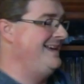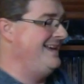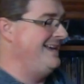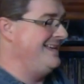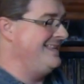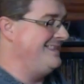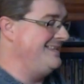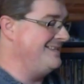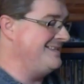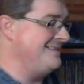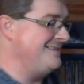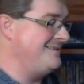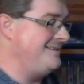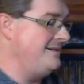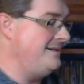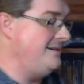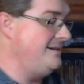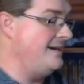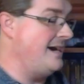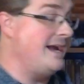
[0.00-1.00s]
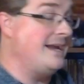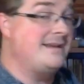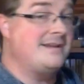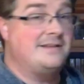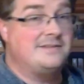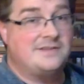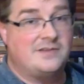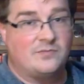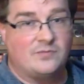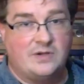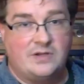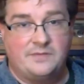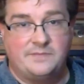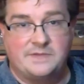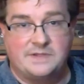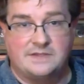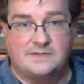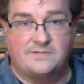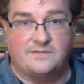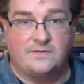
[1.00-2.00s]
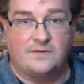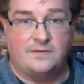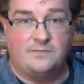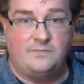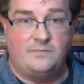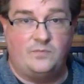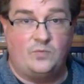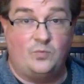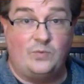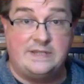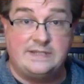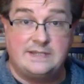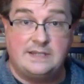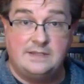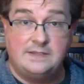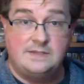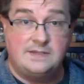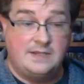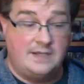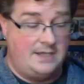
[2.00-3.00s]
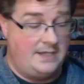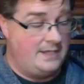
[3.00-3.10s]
This is the Icons of the Realms. It's from WizKids.